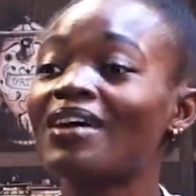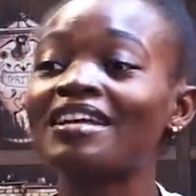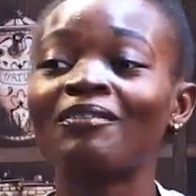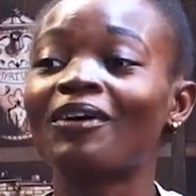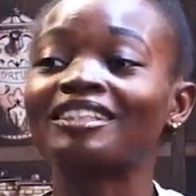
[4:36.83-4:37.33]
He
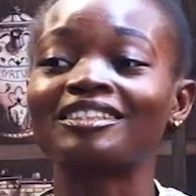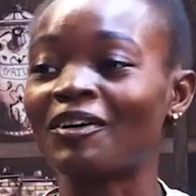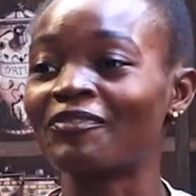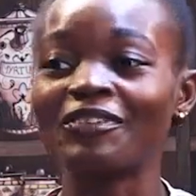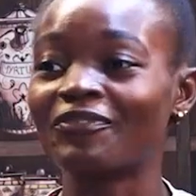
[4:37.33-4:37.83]
was
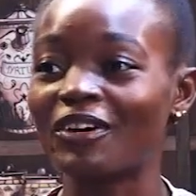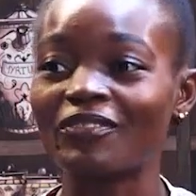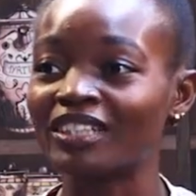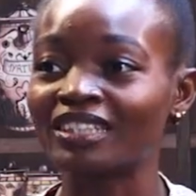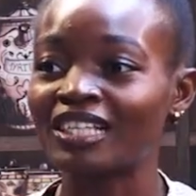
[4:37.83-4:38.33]
suffering for
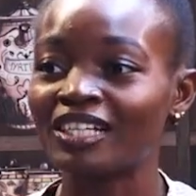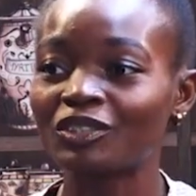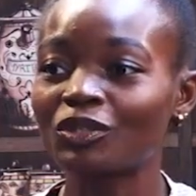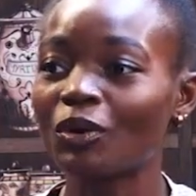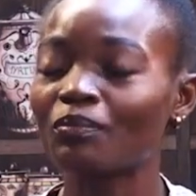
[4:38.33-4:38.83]
it.
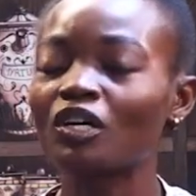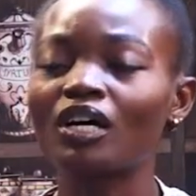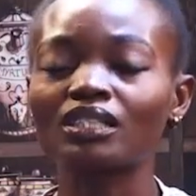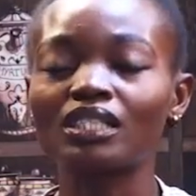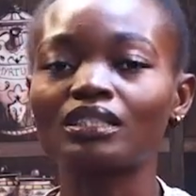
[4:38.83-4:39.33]
So because
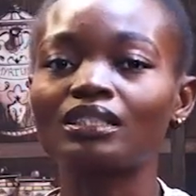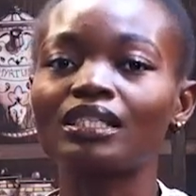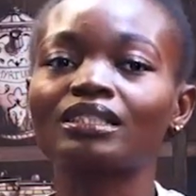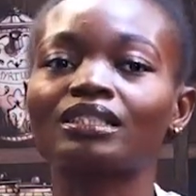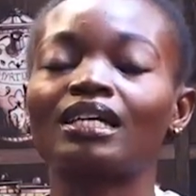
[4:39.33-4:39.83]
it's
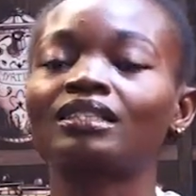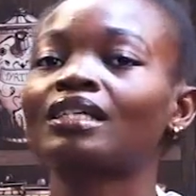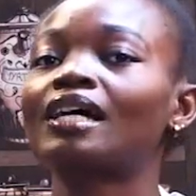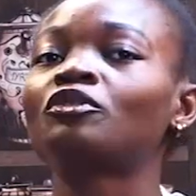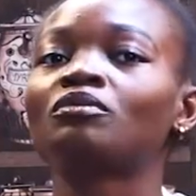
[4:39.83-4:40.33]
this
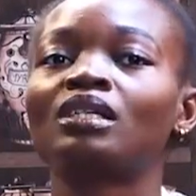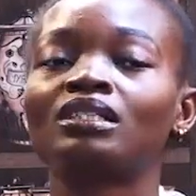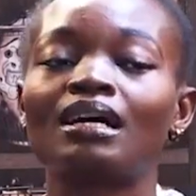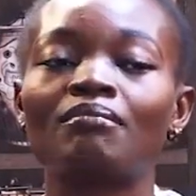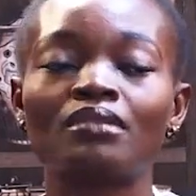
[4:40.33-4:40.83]
entitlement
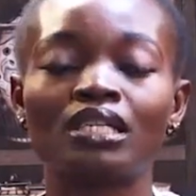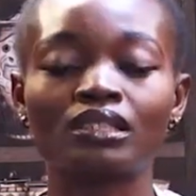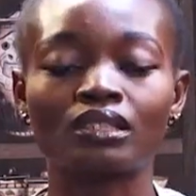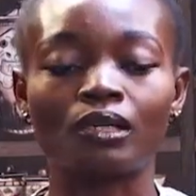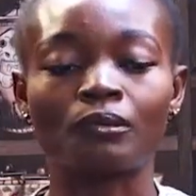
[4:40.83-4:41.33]
that makes
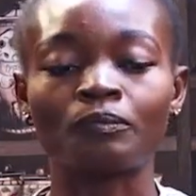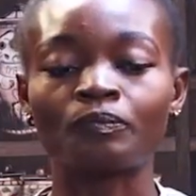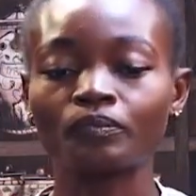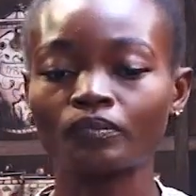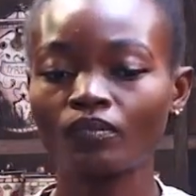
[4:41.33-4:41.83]

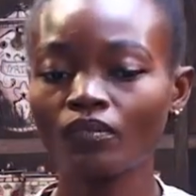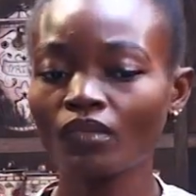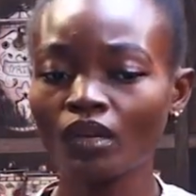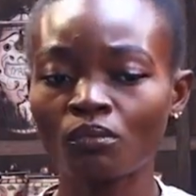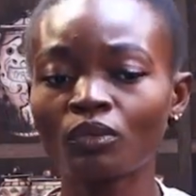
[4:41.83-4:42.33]

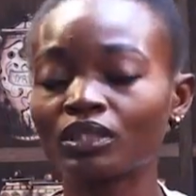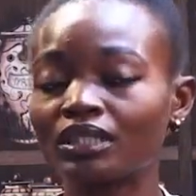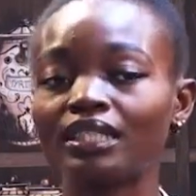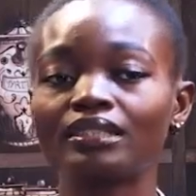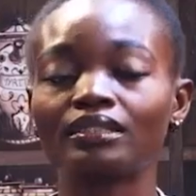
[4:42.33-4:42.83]
most
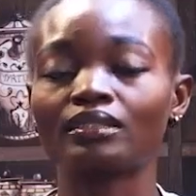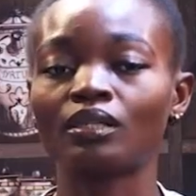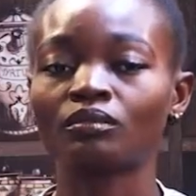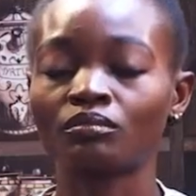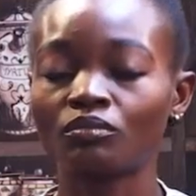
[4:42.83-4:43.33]
ladies now,
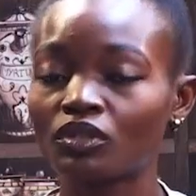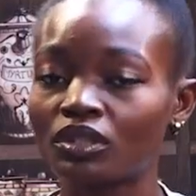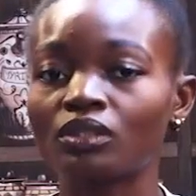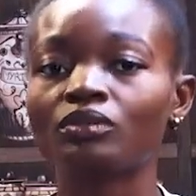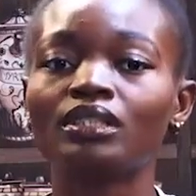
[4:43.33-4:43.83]
most
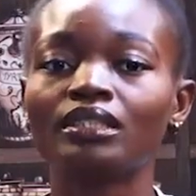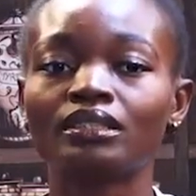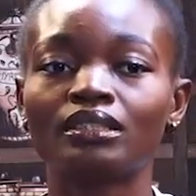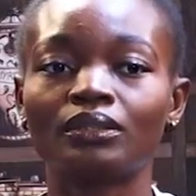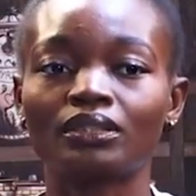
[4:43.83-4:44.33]
single ladies
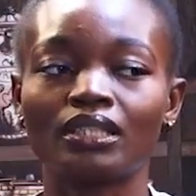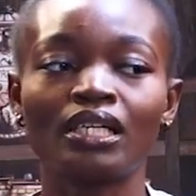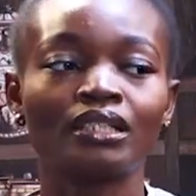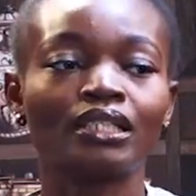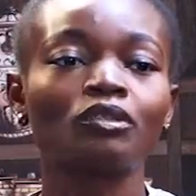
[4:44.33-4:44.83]
now, they
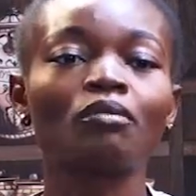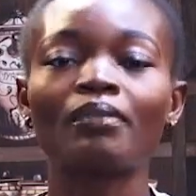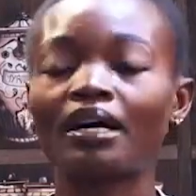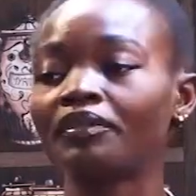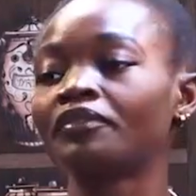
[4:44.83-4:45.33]
are not
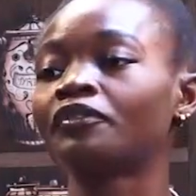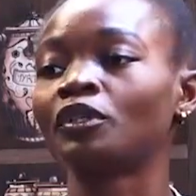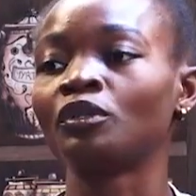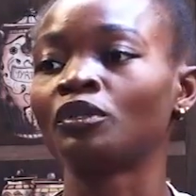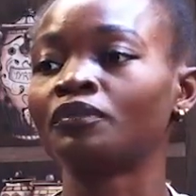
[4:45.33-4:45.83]
marrying for
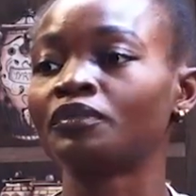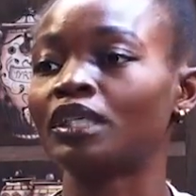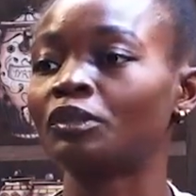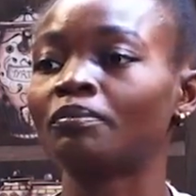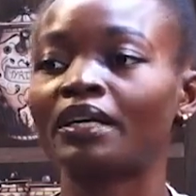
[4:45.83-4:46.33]
love. They are
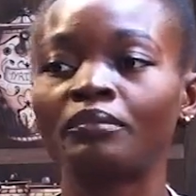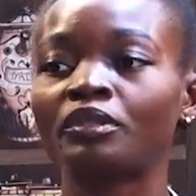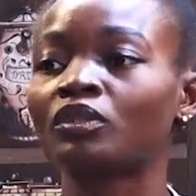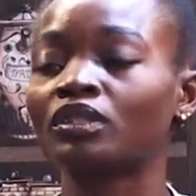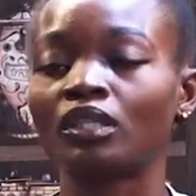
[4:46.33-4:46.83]
not marrying
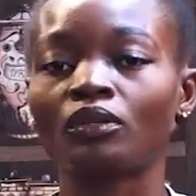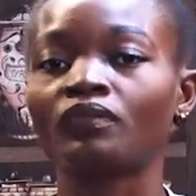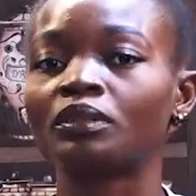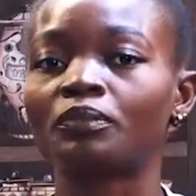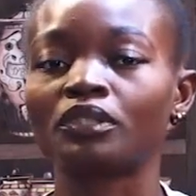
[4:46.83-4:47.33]
because they love the
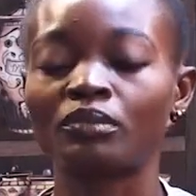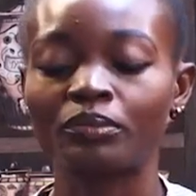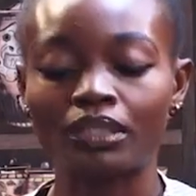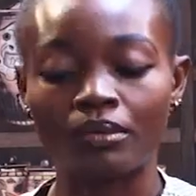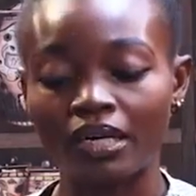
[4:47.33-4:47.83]
person. Maybe they
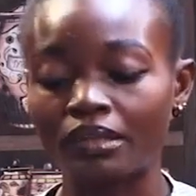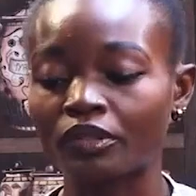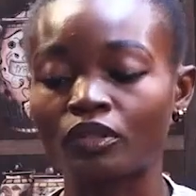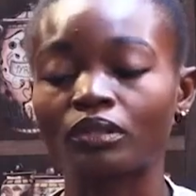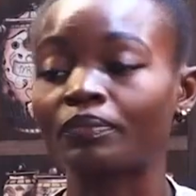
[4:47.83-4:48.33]
are marrying because
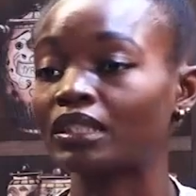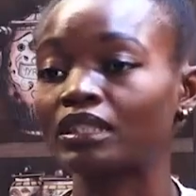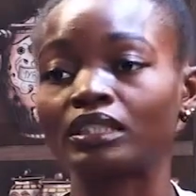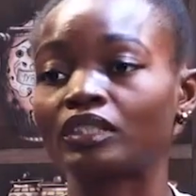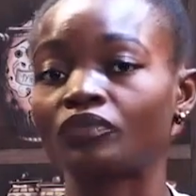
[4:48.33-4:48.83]
the person
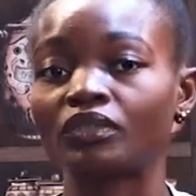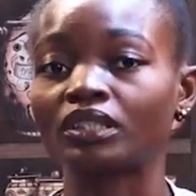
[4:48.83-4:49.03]
is rich.